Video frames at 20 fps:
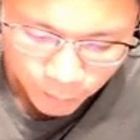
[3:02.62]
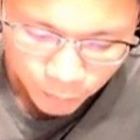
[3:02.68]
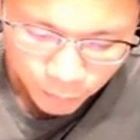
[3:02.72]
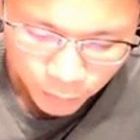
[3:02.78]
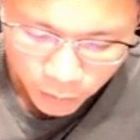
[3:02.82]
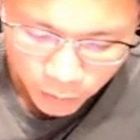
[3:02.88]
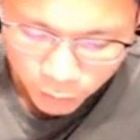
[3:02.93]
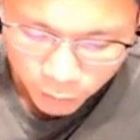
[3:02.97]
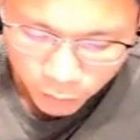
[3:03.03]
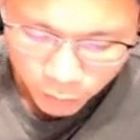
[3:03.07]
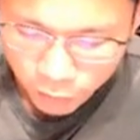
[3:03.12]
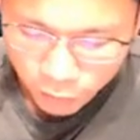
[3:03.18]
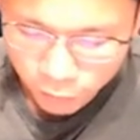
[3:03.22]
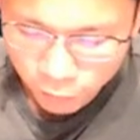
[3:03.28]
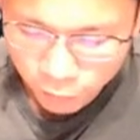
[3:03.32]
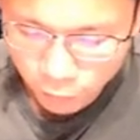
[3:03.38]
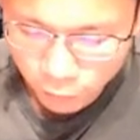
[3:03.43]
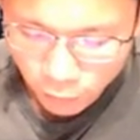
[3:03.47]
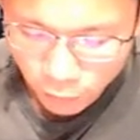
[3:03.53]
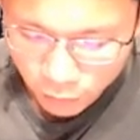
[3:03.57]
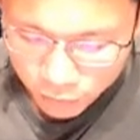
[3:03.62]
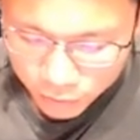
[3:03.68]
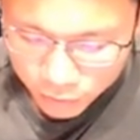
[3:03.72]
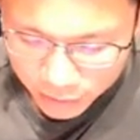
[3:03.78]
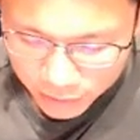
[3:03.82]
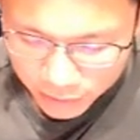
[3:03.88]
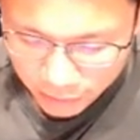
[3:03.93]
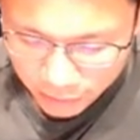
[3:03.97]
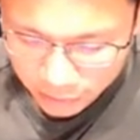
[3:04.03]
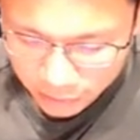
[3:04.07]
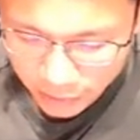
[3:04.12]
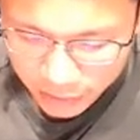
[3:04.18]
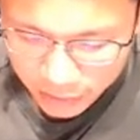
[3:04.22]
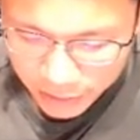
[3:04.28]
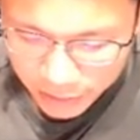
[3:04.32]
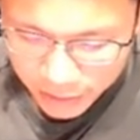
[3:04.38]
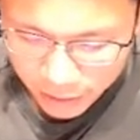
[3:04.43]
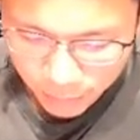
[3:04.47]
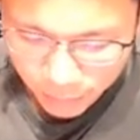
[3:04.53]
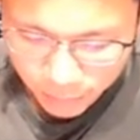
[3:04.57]
Fifth floor transacted at this kind
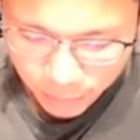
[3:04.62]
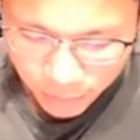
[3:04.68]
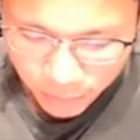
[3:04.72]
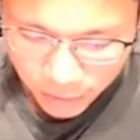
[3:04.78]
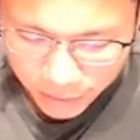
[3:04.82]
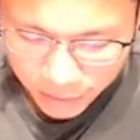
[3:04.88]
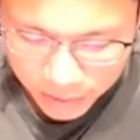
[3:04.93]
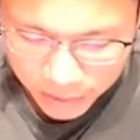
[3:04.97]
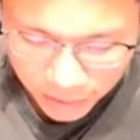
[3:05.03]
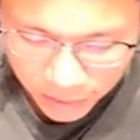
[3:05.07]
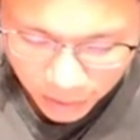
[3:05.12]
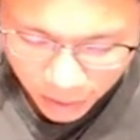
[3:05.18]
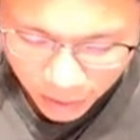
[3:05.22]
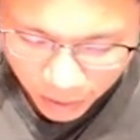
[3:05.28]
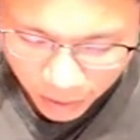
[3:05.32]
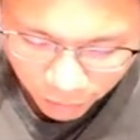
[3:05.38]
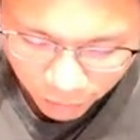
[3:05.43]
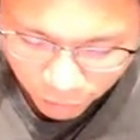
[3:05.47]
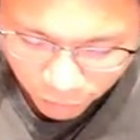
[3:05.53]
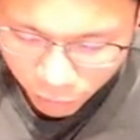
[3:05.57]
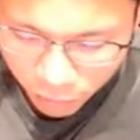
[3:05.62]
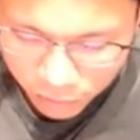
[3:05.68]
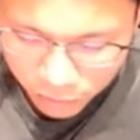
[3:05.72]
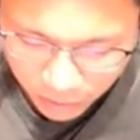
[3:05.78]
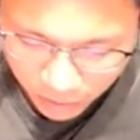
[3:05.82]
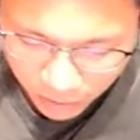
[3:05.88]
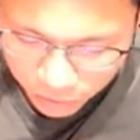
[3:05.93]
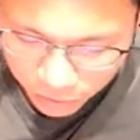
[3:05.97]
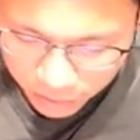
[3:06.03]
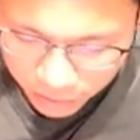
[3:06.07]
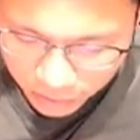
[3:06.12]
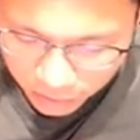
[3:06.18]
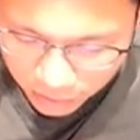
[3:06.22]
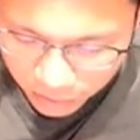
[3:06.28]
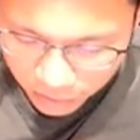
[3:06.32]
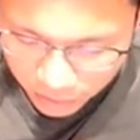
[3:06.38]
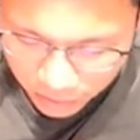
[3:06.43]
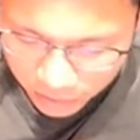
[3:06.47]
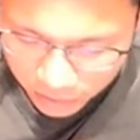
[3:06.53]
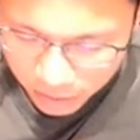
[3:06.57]
of price. The higher floors are transacted in
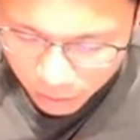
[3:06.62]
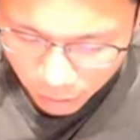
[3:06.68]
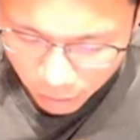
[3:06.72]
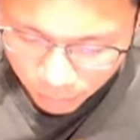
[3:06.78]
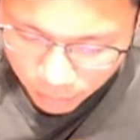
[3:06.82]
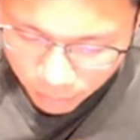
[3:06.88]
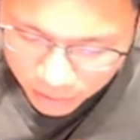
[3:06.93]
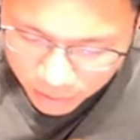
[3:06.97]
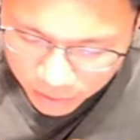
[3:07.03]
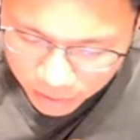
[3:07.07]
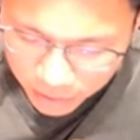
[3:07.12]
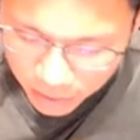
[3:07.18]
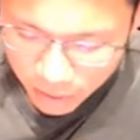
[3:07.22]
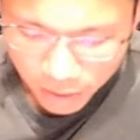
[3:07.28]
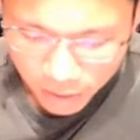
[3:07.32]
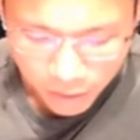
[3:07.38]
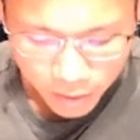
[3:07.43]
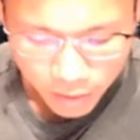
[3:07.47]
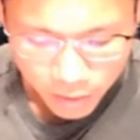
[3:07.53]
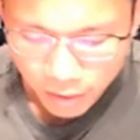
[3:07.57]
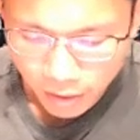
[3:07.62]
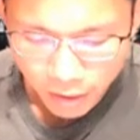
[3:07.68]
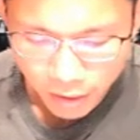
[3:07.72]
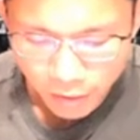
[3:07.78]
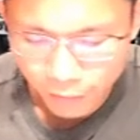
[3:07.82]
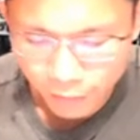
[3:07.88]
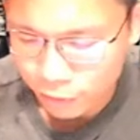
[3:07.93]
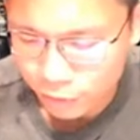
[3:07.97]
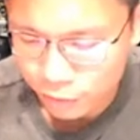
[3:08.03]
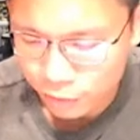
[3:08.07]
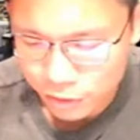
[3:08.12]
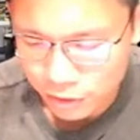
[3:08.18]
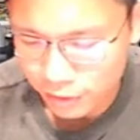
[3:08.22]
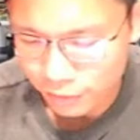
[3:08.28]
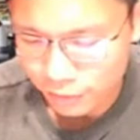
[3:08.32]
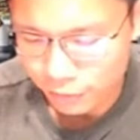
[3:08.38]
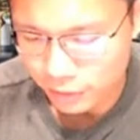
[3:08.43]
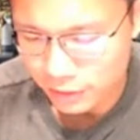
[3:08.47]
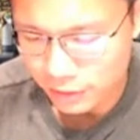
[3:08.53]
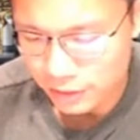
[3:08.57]
this kind of price. Unfortunately for
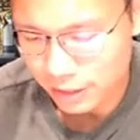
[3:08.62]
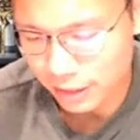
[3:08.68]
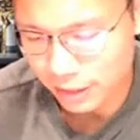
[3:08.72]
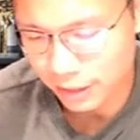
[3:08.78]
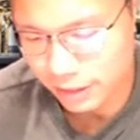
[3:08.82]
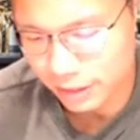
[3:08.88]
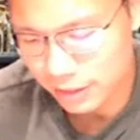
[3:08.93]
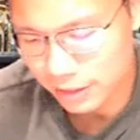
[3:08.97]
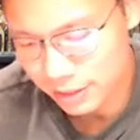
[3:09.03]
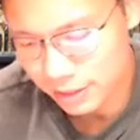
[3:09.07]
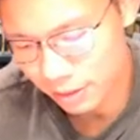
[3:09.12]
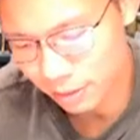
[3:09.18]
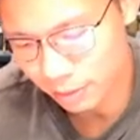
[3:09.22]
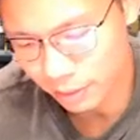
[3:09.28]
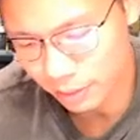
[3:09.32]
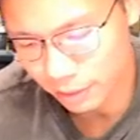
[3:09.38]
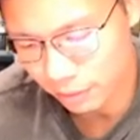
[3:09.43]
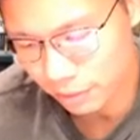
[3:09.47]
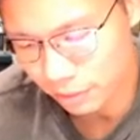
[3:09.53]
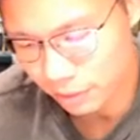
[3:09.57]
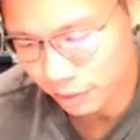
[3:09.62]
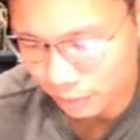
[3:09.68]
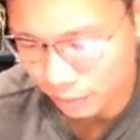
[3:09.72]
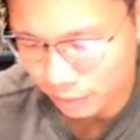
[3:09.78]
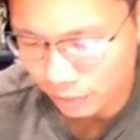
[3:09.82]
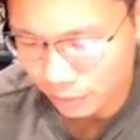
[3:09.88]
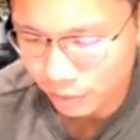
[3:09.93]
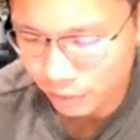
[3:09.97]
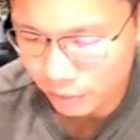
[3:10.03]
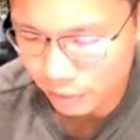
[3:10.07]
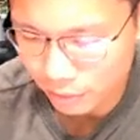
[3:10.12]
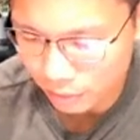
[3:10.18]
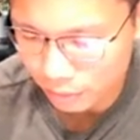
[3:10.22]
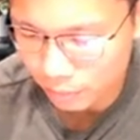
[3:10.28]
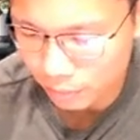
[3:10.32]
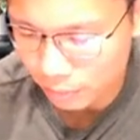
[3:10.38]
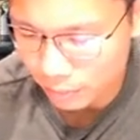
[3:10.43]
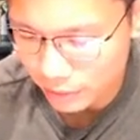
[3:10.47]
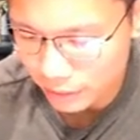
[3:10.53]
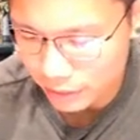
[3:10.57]
these guys, well, you
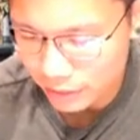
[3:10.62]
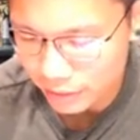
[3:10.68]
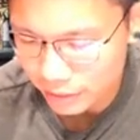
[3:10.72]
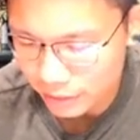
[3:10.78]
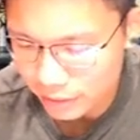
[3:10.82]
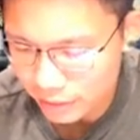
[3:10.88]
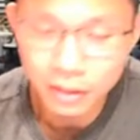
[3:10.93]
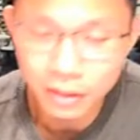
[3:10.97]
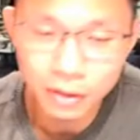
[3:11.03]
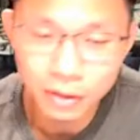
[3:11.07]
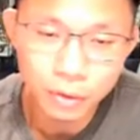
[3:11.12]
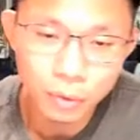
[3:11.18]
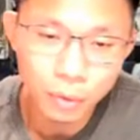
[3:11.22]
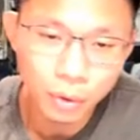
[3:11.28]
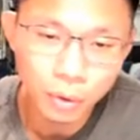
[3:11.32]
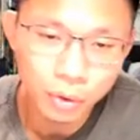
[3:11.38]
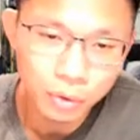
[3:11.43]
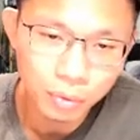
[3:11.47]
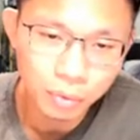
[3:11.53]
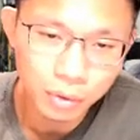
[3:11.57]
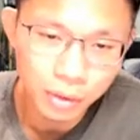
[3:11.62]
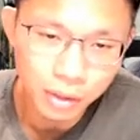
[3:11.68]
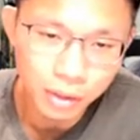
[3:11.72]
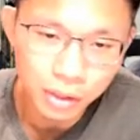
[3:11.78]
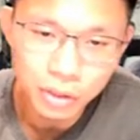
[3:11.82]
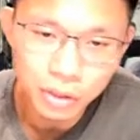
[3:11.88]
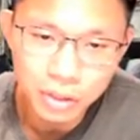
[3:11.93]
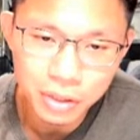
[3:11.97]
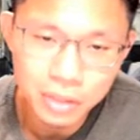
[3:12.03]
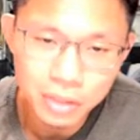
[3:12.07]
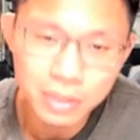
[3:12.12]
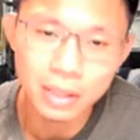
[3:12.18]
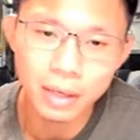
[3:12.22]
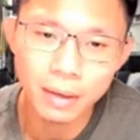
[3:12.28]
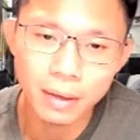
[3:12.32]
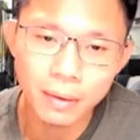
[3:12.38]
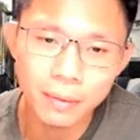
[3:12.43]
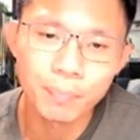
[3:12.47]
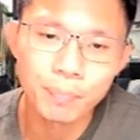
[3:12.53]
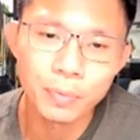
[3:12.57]
really didn't do a due diligence.
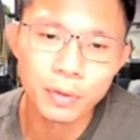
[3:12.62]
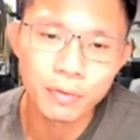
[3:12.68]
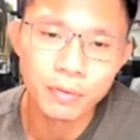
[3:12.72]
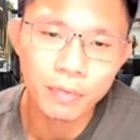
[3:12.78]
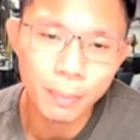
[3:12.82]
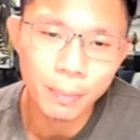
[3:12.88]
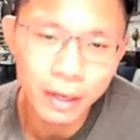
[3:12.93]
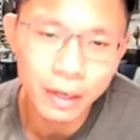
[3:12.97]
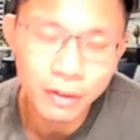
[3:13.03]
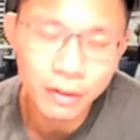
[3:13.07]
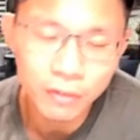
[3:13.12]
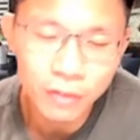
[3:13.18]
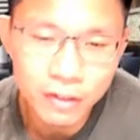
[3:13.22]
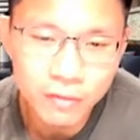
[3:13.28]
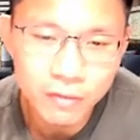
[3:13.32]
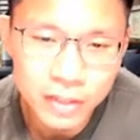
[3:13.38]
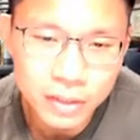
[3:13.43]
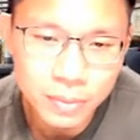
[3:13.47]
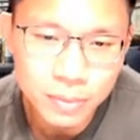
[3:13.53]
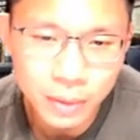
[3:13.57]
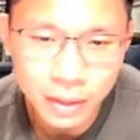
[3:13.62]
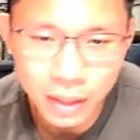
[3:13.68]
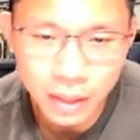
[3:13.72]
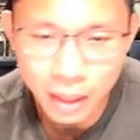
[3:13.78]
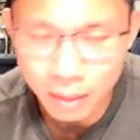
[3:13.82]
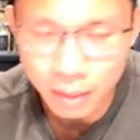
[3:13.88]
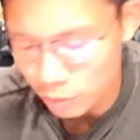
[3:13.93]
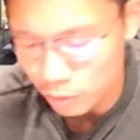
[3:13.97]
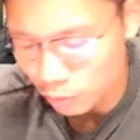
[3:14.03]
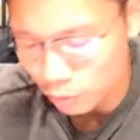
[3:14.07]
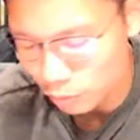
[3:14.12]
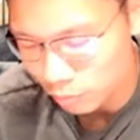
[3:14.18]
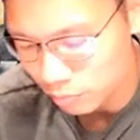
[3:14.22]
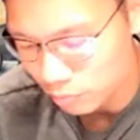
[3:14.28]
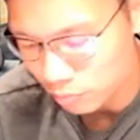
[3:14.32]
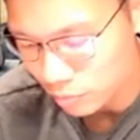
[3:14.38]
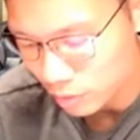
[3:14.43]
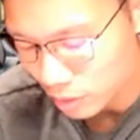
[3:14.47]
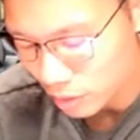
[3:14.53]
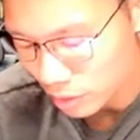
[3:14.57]
If you're buying for investment, I'm so
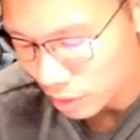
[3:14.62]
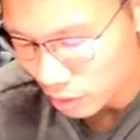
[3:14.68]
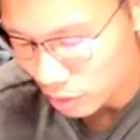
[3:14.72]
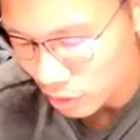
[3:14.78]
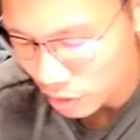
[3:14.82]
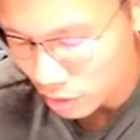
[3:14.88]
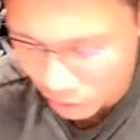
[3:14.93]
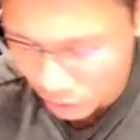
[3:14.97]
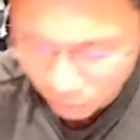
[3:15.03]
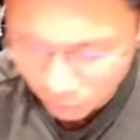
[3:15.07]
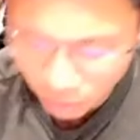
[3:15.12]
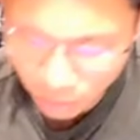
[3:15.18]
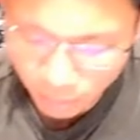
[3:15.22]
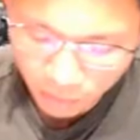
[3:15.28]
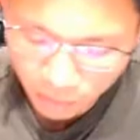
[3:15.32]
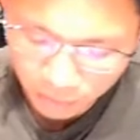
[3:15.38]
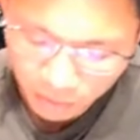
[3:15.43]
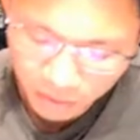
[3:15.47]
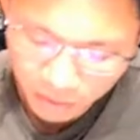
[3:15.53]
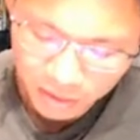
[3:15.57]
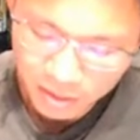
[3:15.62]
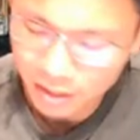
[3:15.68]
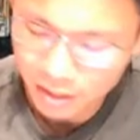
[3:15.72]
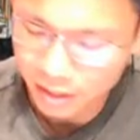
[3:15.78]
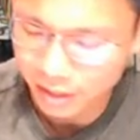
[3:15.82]
sorry about this.